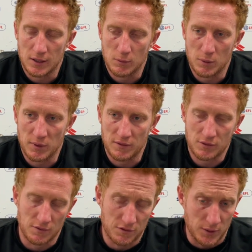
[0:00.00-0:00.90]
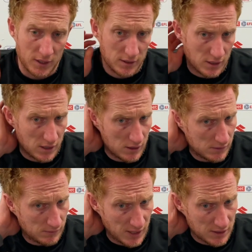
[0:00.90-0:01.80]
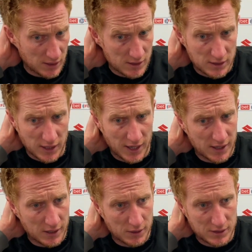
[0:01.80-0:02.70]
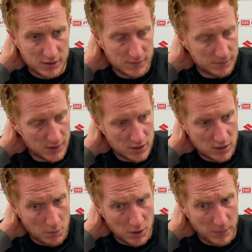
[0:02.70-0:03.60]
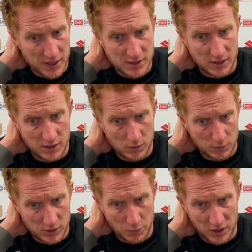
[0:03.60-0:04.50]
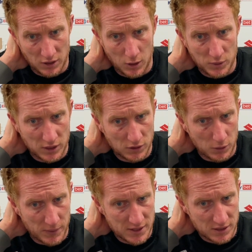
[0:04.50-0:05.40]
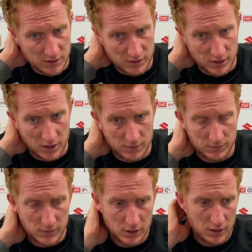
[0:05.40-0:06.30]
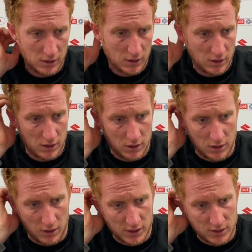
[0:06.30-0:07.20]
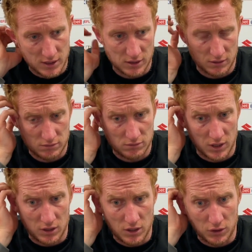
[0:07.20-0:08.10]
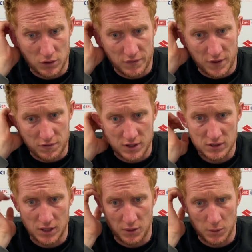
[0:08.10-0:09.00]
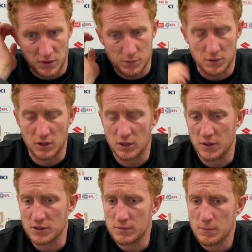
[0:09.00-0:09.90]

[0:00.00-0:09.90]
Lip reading: when we've gone through it yesterday and today, there's so many bits in it that we know we can do better. And that's a good thing for us, knowing that we've probably got another